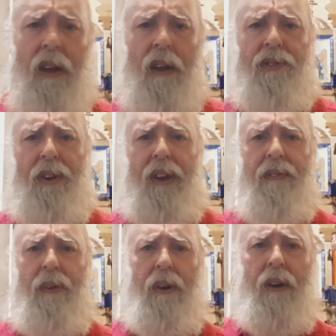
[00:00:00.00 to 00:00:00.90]
so
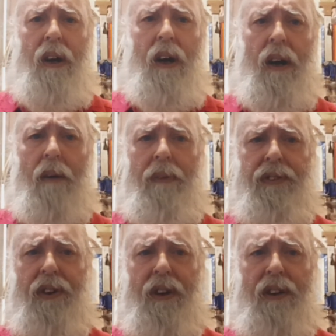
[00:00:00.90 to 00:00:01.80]
therefore, uh, the
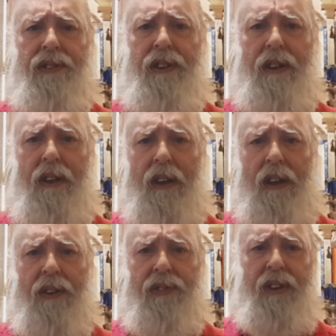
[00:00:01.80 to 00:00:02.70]
church,
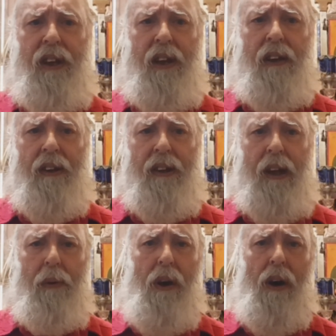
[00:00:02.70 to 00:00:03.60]
seeing that
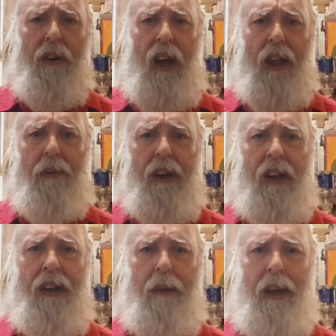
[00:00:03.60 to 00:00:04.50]
they were all gathering
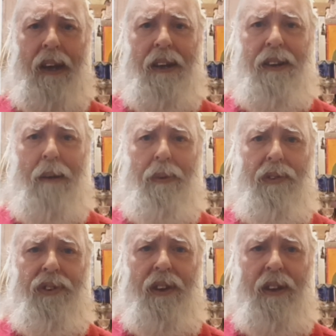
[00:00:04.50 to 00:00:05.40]
in their pagan
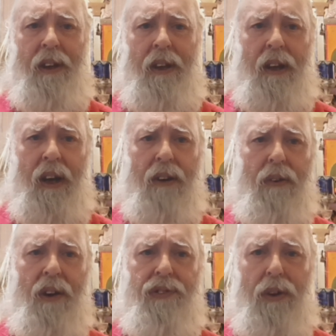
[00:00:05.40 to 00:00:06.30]
temples
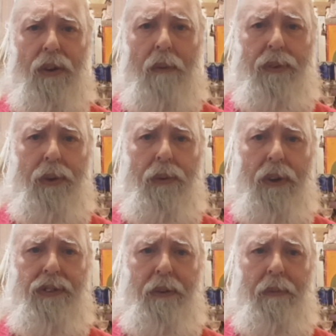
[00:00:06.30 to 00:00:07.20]
across Europe to
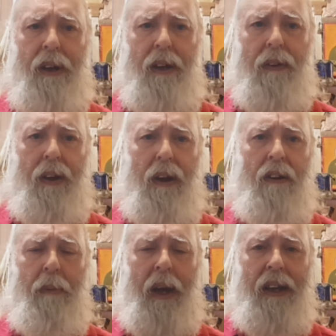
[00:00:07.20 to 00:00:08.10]
worship their
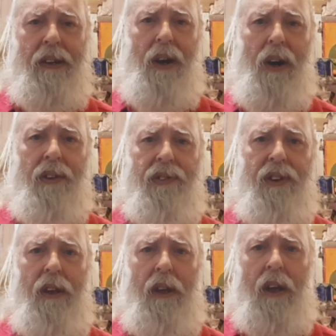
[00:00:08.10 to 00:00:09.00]
pagan gods
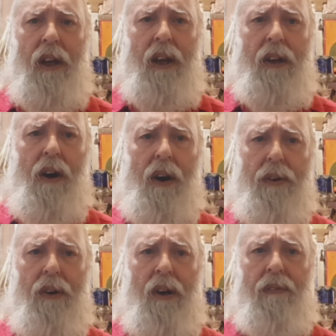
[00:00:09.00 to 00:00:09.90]
in
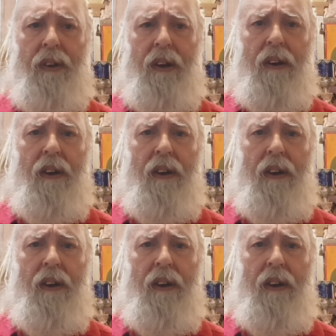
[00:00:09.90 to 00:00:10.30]
honor of their